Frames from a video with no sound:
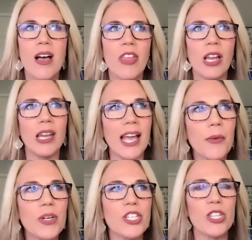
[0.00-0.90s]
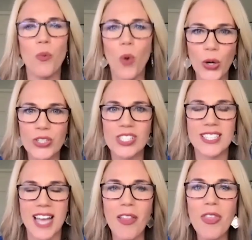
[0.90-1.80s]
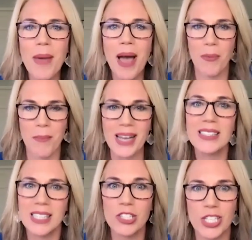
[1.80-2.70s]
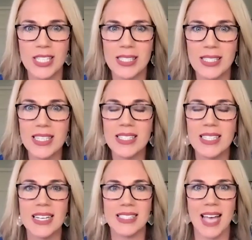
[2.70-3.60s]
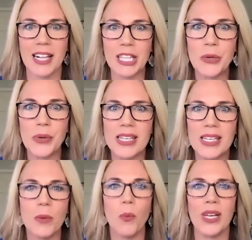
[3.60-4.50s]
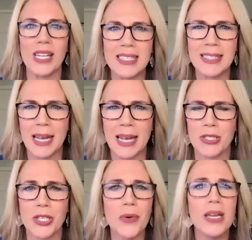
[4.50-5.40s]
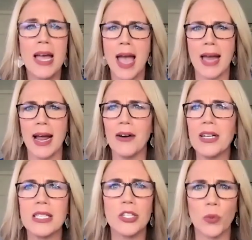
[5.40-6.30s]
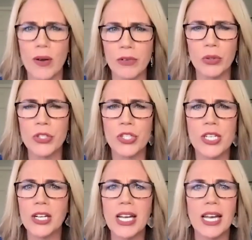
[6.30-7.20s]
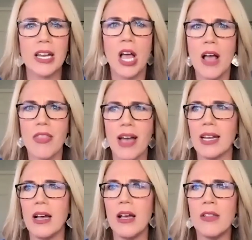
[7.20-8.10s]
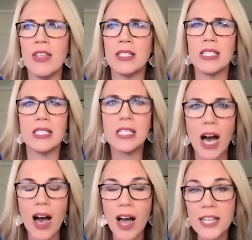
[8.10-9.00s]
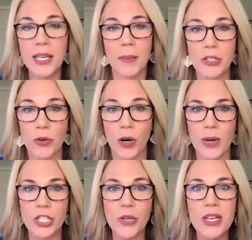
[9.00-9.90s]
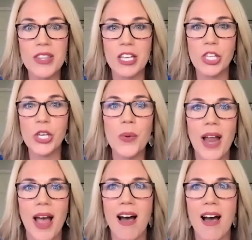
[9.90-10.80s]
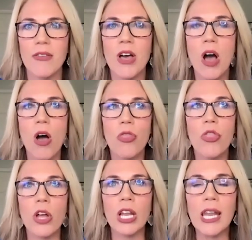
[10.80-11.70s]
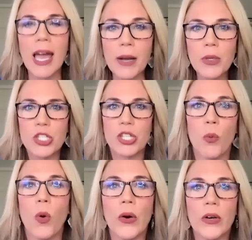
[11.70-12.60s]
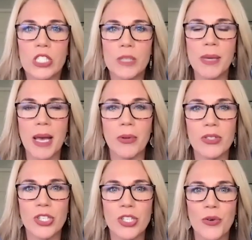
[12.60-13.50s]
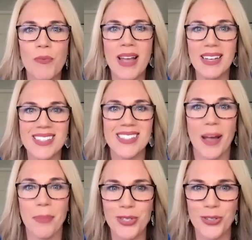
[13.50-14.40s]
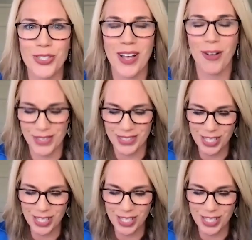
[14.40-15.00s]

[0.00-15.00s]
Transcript: the language and the words to tell them how amazing Jesus is and exactly who he is and what he came to do and how he's such a revolutionary and that this is God coming to our rescue and that you would have the language and the words to be able to make disciples yourself. And